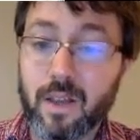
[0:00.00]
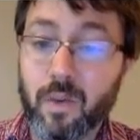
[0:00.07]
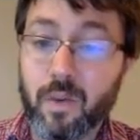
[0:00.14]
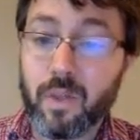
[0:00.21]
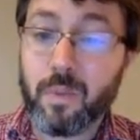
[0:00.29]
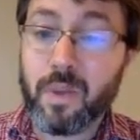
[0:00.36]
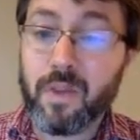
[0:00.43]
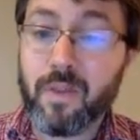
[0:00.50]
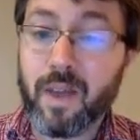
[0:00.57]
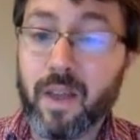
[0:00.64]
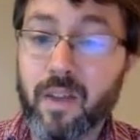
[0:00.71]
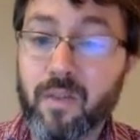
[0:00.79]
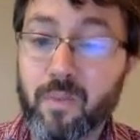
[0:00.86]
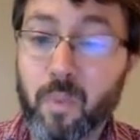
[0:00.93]
with a
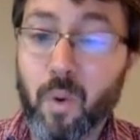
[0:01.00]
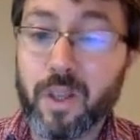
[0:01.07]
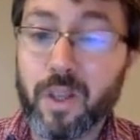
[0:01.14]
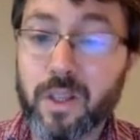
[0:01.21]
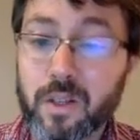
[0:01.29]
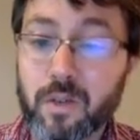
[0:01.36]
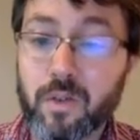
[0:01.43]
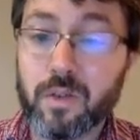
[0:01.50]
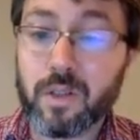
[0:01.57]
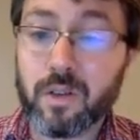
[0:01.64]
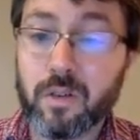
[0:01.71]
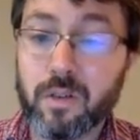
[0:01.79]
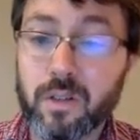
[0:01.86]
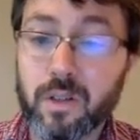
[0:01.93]
p-value of
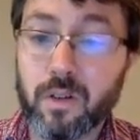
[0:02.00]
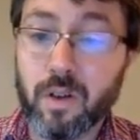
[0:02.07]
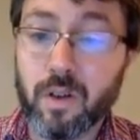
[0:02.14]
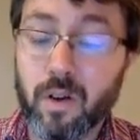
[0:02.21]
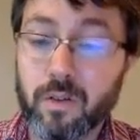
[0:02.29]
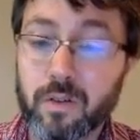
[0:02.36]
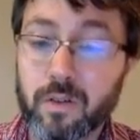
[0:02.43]
0.000,